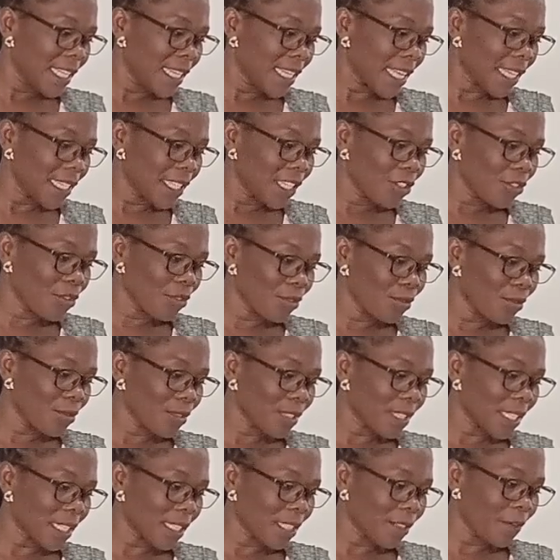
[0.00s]
in addition to
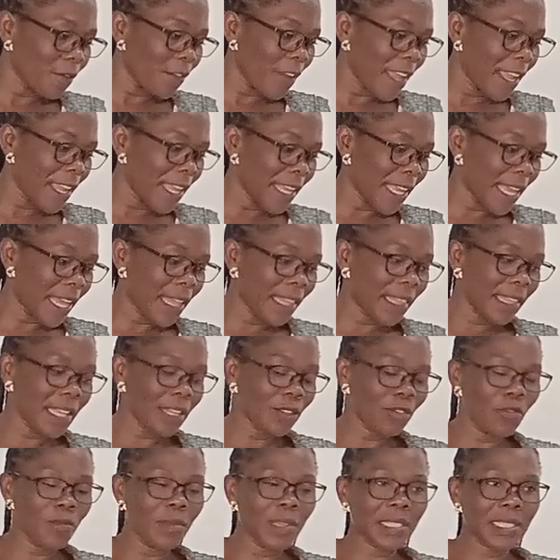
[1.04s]
satisfying
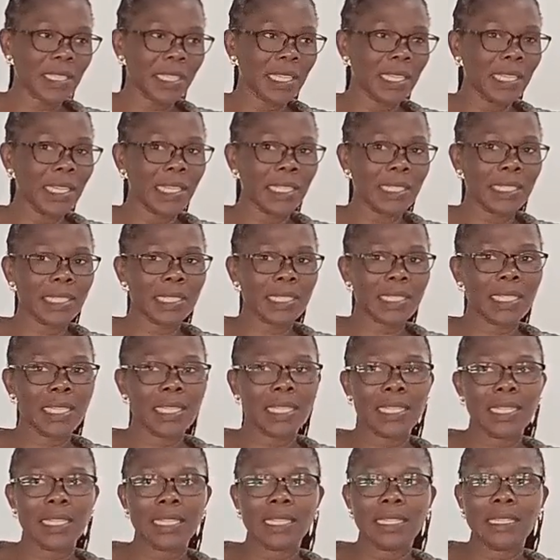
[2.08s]
other domestic needs.
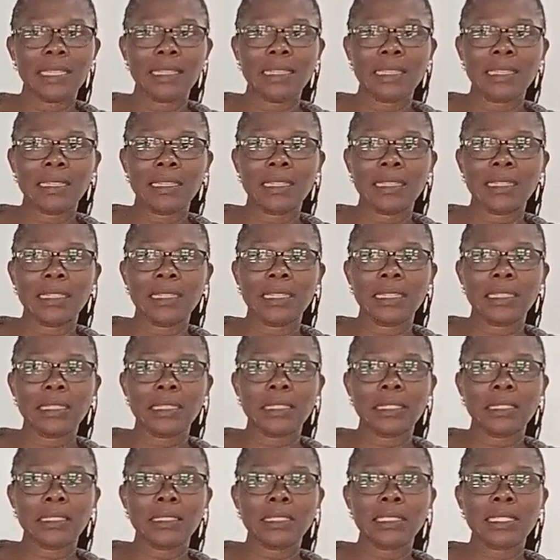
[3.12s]

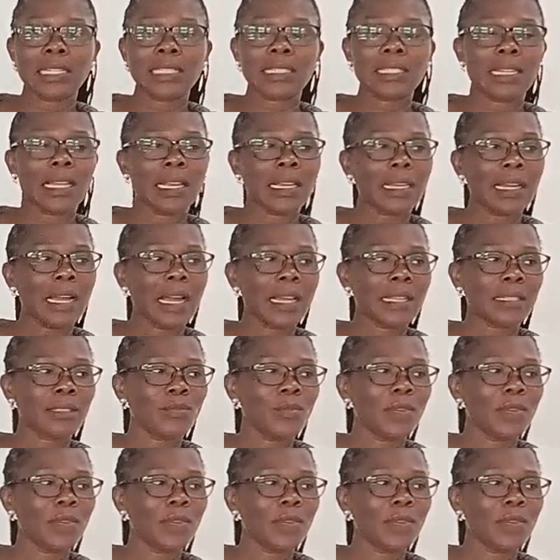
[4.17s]
Just like us,